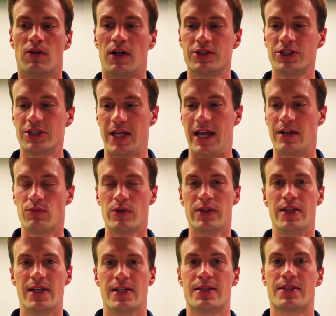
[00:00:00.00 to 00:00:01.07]
I'll just end with
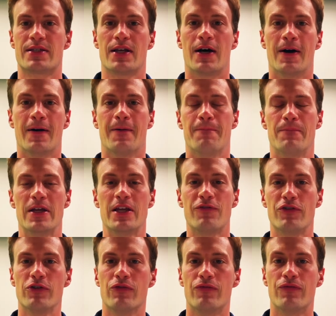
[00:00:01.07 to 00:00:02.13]
this. Um, if
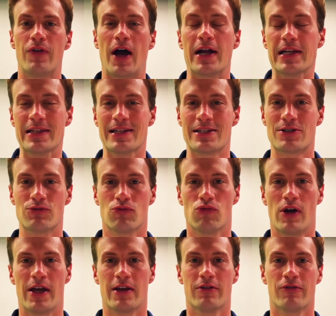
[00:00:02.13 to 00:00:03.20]
you find this
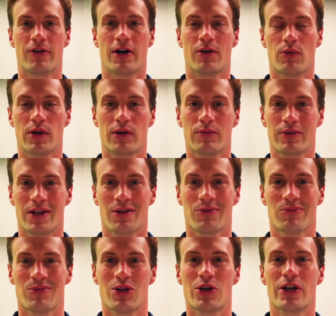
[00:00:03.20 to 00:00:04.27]
way of, uh, what, you know,
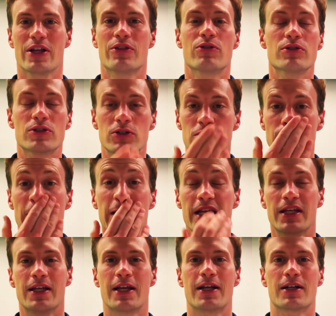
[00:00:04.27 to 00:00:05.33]
learning through social media
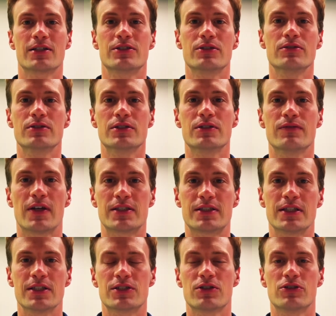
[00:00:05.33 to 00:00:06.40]
and getting our students
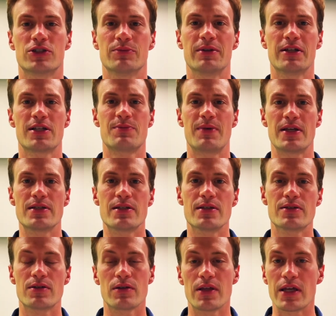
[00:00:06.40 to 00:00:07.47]
invested in social media
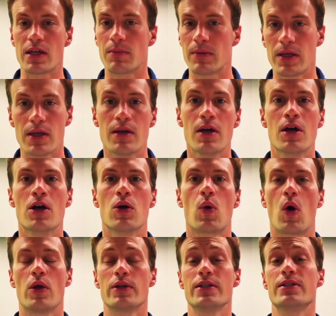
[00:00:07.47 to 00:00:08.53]
spaces so they can be
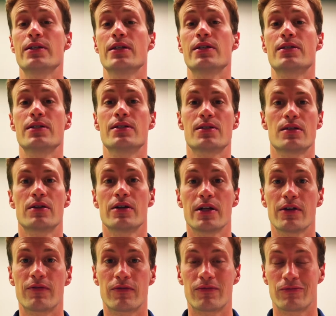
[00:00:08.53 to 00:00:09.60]
quality citizens
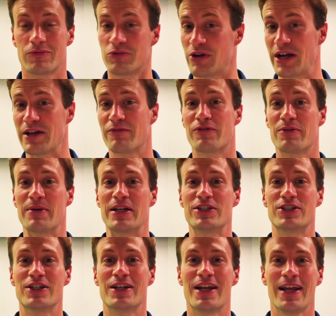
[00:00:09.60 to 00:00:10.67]
learning great
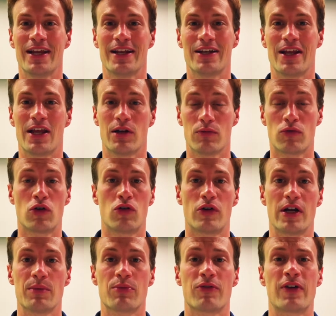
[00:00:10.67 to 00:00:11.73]
information and, and
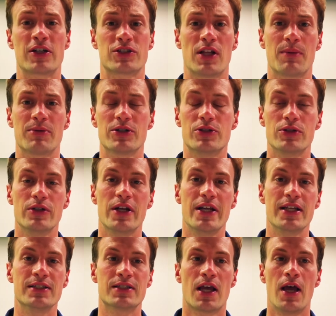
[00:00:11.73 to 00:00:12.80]
creating professional
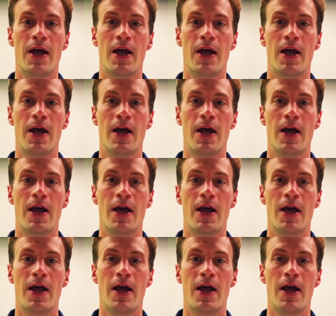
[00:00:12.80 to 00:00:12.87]
opportunities.